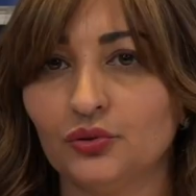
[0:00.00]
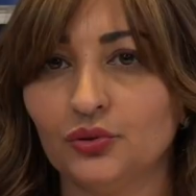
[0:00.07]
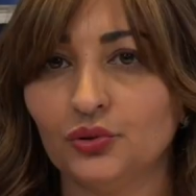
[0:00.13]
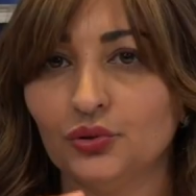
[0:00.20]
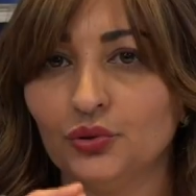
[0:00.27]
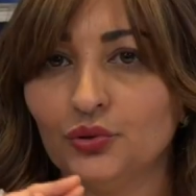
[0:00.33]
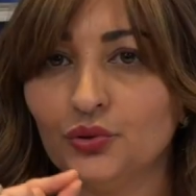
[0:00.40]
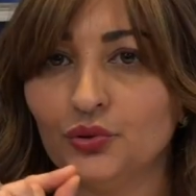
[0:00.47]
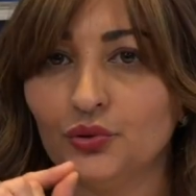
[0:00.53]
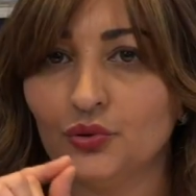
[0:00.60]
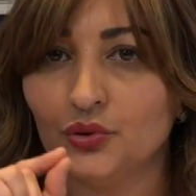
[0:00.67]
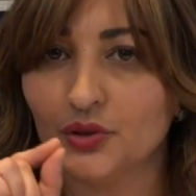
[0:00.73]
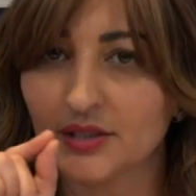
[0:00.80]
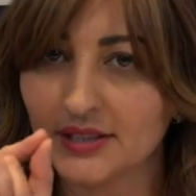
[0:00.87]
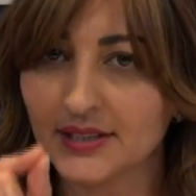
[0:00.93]
to
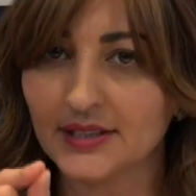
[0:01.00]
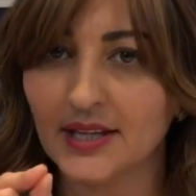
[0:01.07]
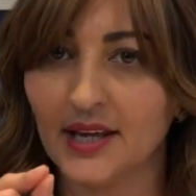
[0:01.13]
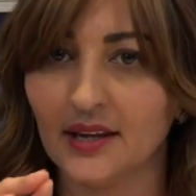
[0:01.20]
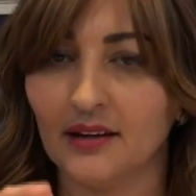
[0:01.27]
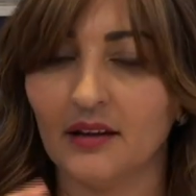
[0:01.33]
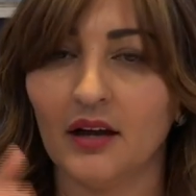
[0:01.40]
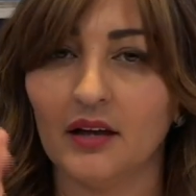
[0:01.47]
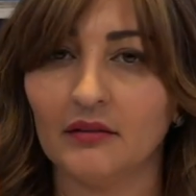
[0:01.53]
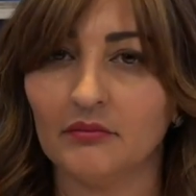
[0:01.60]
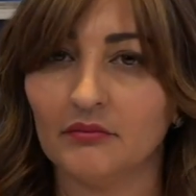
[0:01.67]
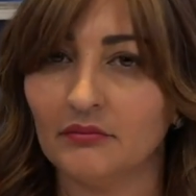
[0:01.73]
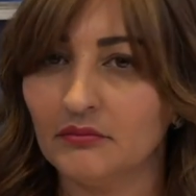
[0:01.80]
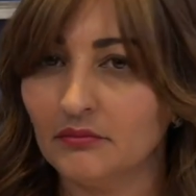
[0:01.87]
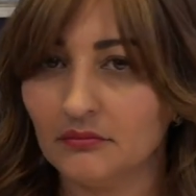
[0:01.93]
see
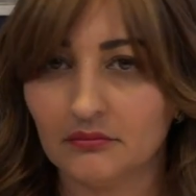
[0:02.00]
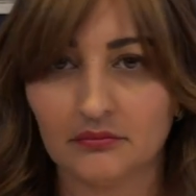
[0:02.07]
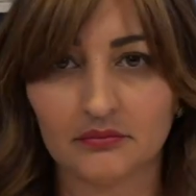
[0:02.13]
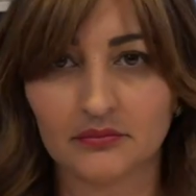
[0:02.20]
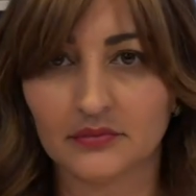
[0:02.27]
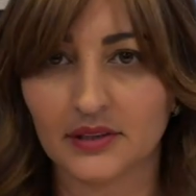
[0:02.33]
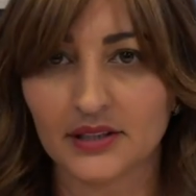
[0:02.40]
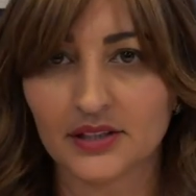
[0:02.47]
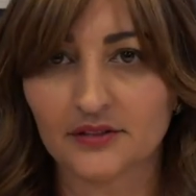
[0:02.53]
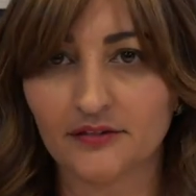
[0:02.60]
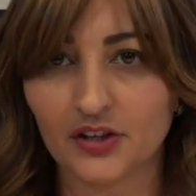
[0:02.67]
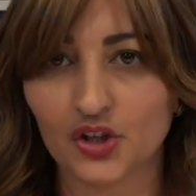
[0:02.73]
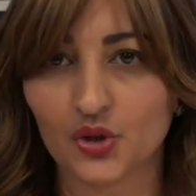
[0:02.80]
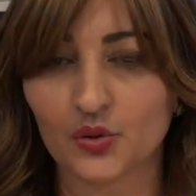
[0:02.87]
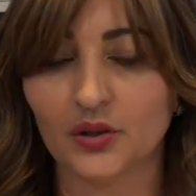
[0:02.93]
this
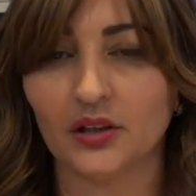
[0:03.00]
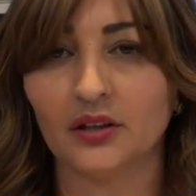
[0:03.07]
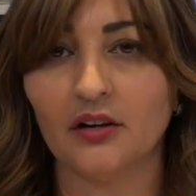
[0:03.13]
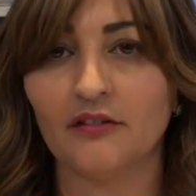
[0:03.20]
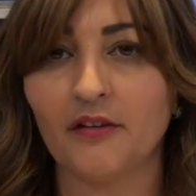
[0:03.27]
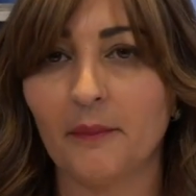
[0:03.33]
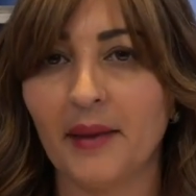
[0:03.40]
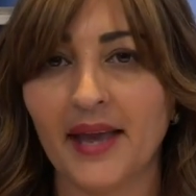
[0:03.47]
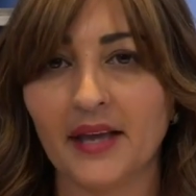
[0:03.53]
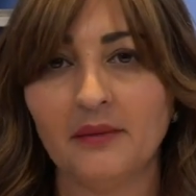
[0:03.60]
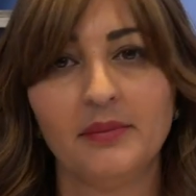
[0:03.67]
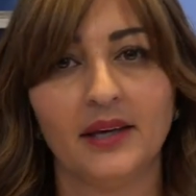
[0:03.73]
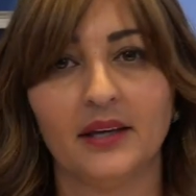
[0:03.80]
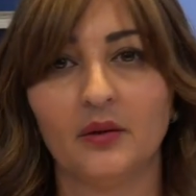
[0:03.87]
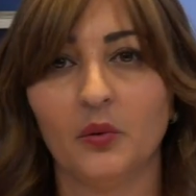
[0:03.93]
visual of a
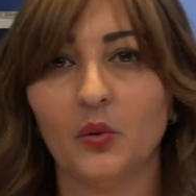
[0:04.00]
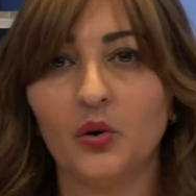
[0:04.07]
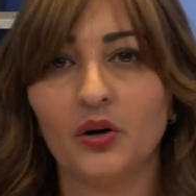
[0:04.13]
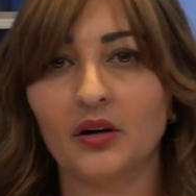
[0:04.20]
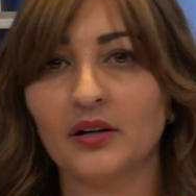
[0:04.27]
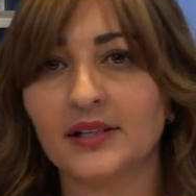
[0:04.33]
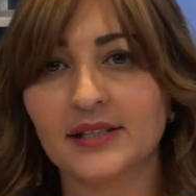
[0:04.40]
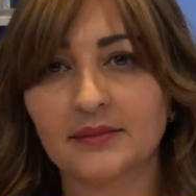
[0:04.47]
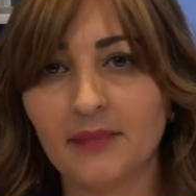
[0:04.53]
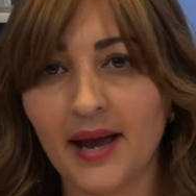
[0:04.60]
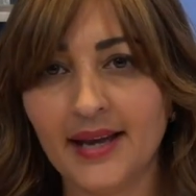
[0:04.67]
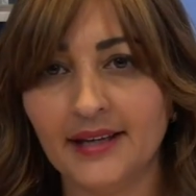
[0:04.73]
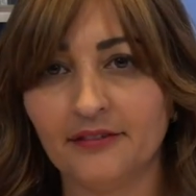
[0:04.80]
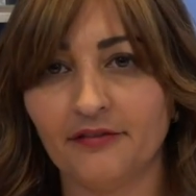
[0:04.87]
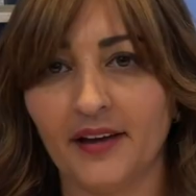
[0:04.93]
baby or a
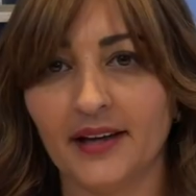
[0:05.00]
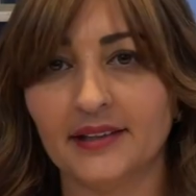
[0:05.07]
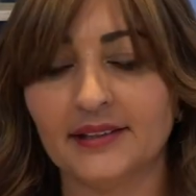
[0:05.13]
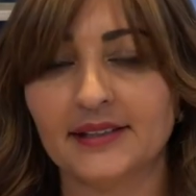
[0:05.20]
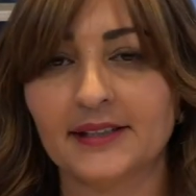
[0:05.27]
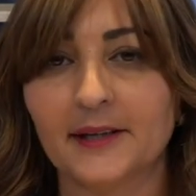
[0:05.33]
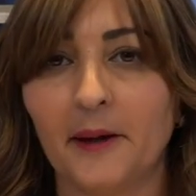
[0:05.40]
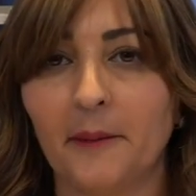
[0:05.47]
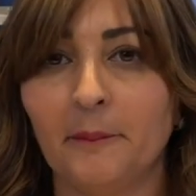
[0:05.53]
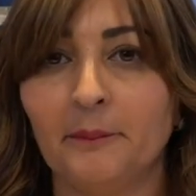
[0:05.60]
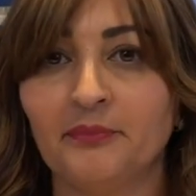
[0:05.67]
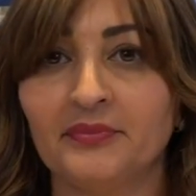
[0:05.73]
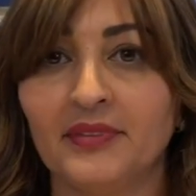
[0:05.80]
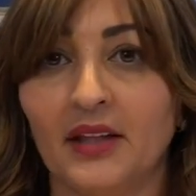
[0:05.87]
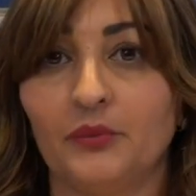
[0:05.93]
smiley face,
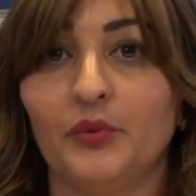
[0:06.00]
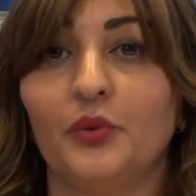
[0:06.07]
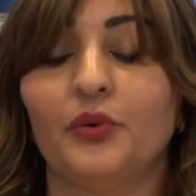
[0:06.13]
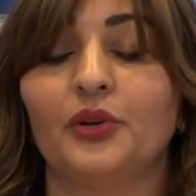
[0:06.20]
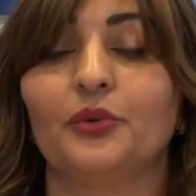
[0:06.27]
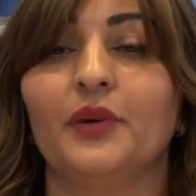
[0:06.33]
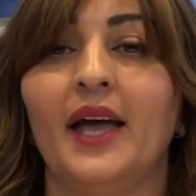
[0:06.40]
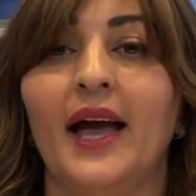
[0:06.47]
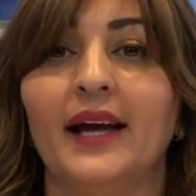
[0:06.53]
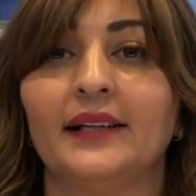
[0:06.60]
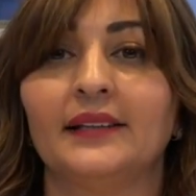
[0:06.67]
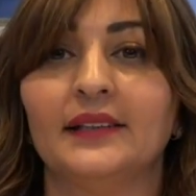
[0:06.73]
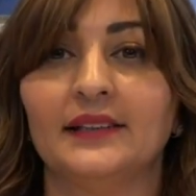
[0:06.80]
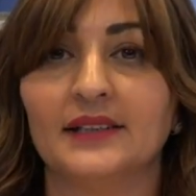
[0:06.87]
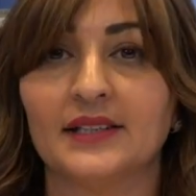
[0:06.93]
that we were
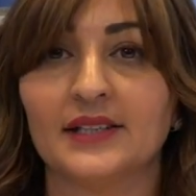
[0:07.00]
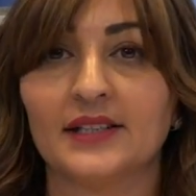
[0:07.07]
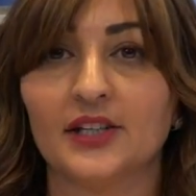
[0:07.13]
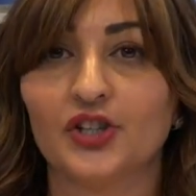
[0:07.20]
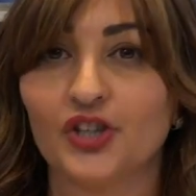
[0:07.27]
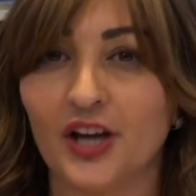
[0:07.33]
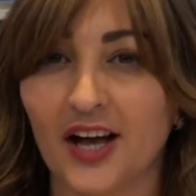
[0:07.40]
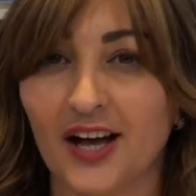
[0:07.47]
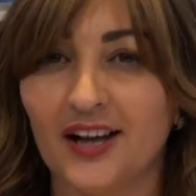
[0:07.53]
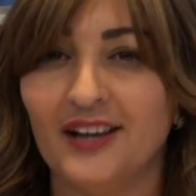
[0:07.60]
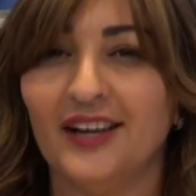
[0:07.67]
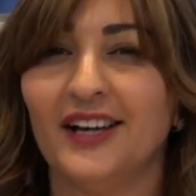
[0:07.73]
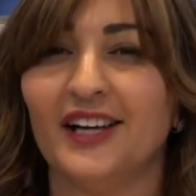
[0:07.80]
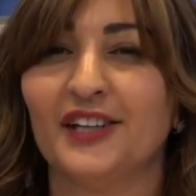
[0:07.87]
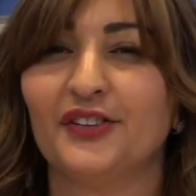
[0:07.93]
reacted in such a,
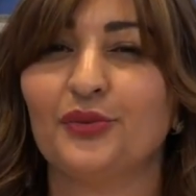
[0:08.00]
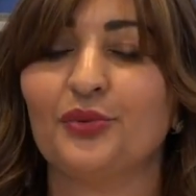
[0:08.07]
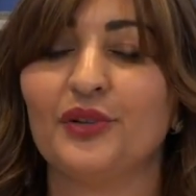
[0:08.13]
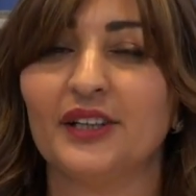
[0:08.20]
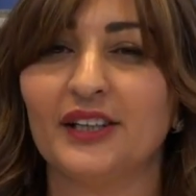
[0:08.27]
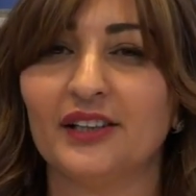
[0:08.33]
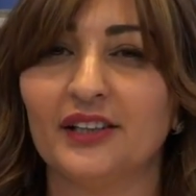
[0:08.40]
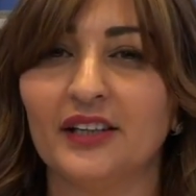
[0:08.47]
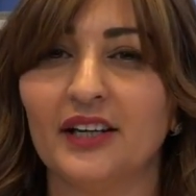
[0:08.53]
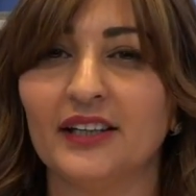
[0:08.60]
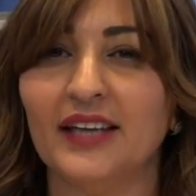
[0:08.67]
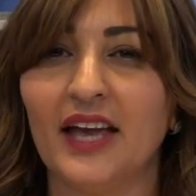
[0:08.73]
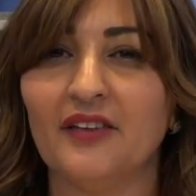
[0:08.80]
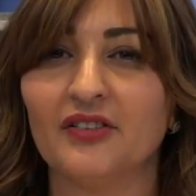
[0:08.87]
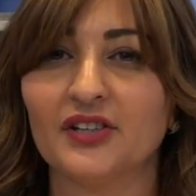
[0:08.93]

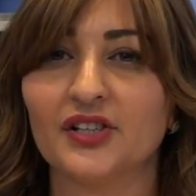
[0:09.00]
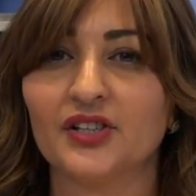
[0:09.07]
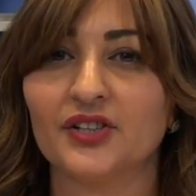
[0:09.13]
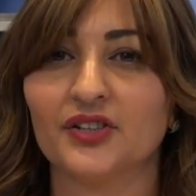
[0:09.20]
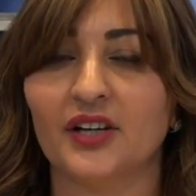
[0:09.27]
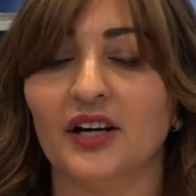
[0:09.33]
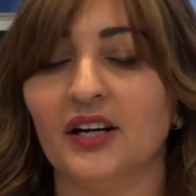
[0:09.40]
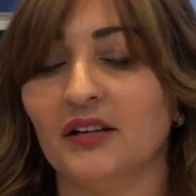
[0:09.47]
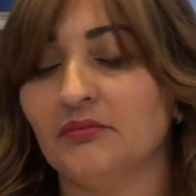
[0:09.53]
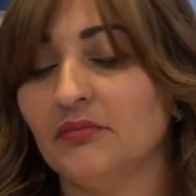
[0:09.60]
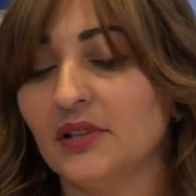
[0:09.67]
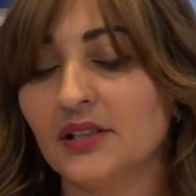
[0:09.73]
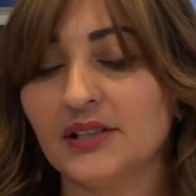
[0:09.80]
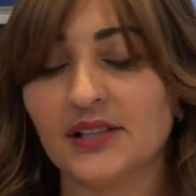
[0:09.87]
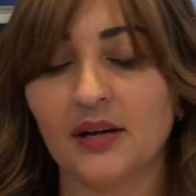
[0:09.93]
gave us
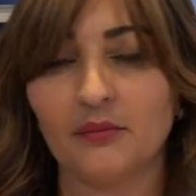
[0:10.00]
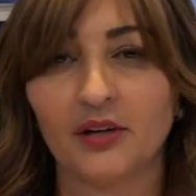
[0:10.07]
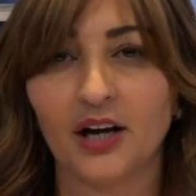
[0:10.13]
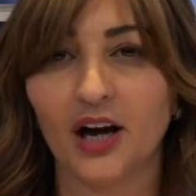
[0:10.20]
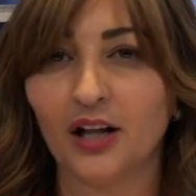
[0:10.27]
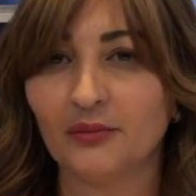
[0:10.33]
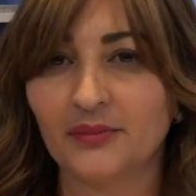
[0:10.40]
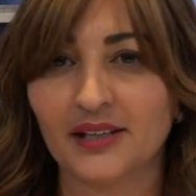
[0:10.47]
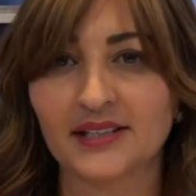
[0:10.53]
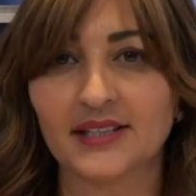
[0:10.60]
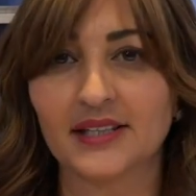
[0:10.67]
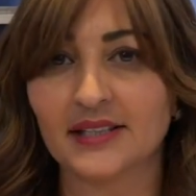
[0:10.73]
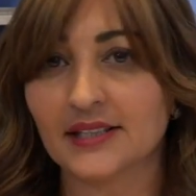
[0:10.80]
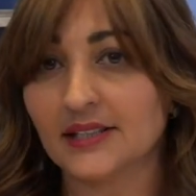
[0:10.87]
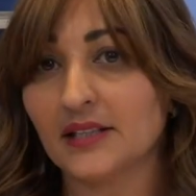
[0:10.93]
some calmness
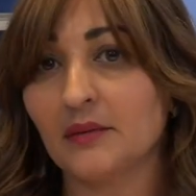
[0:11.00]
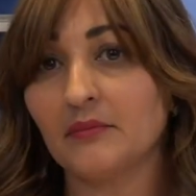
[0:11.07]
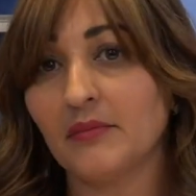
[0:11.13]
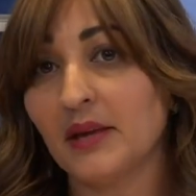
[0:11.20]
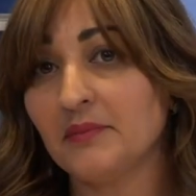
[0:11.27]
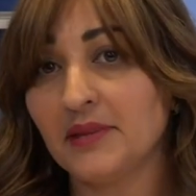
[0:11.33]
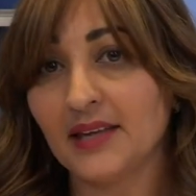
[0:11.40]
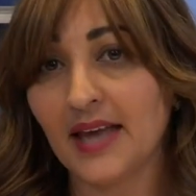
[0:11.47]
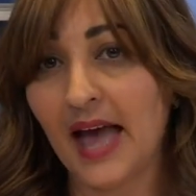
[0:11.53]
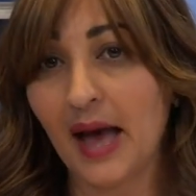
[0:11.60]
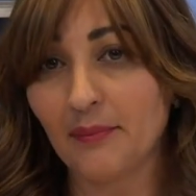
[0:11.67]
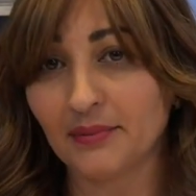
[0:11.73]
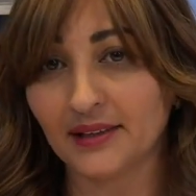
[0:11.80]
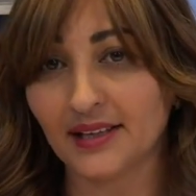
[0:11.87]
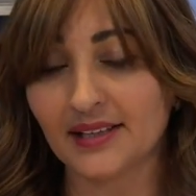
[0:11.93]
and some maybe
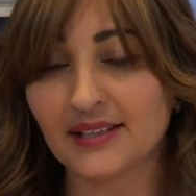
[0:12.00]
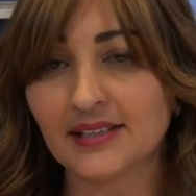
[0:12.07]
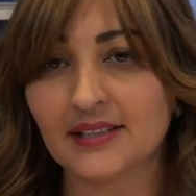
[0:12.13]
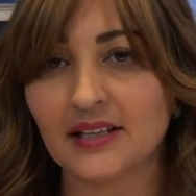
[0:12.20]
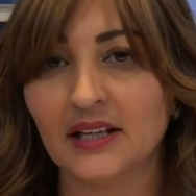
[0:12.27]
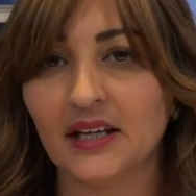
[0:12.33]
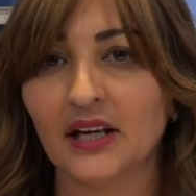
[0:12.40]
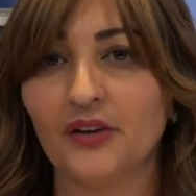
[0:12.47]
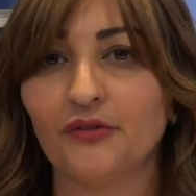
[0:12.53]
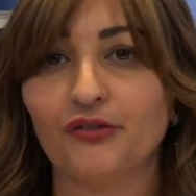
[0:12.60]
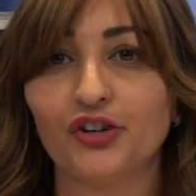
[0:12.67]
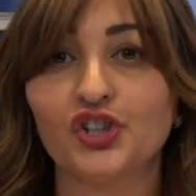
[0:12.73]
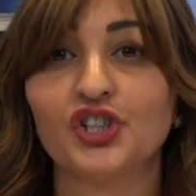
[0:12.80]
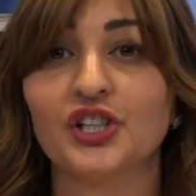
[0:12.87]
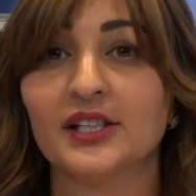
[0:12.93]
happiness,
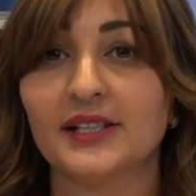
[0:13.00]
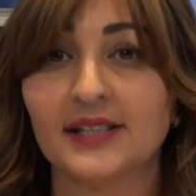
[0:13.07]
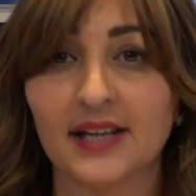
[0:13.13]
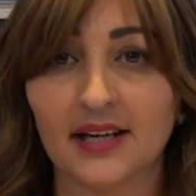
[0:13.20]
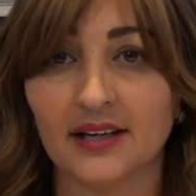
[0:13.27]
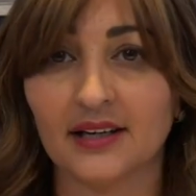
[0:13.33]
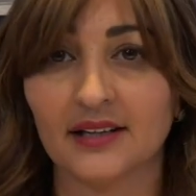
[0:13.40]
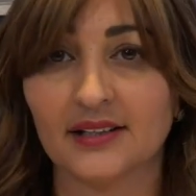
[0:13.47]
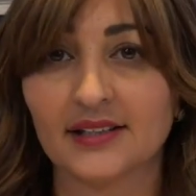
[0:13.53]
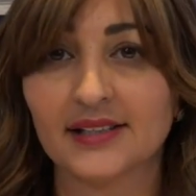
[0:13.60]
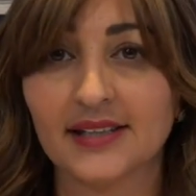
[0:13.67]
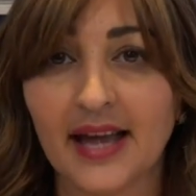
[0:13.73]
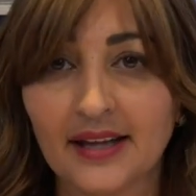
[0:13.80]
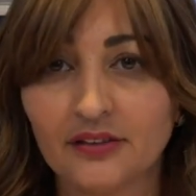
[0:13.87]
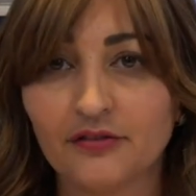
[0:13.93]
versus a
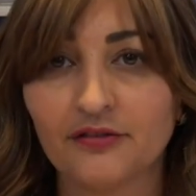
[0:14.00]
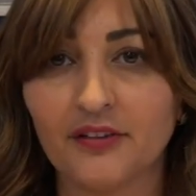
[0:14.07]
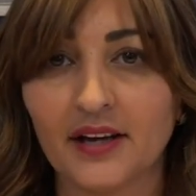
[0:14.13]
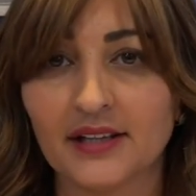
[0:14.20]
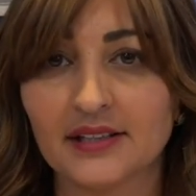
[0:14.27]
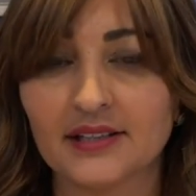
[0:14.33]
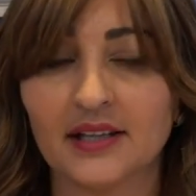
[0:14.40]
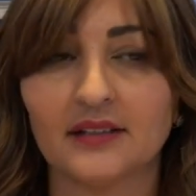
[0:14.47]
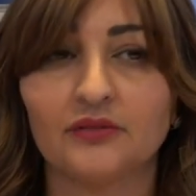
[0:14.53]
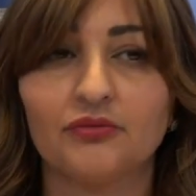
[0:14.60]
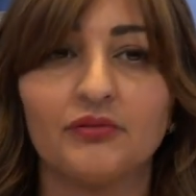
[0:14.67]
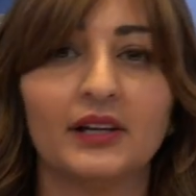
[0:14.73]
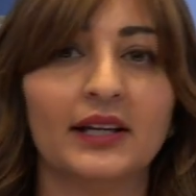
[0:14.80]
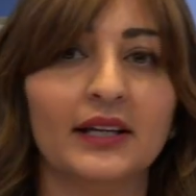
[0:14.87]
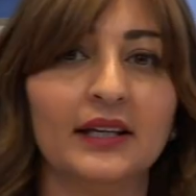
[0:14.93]
sad face that
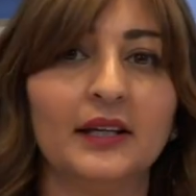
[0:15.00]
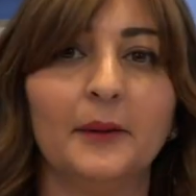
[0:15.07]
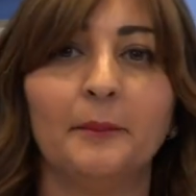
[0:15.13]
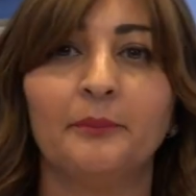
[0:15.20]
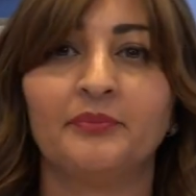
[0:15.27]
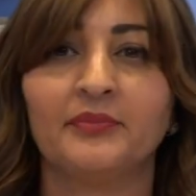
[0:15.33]
really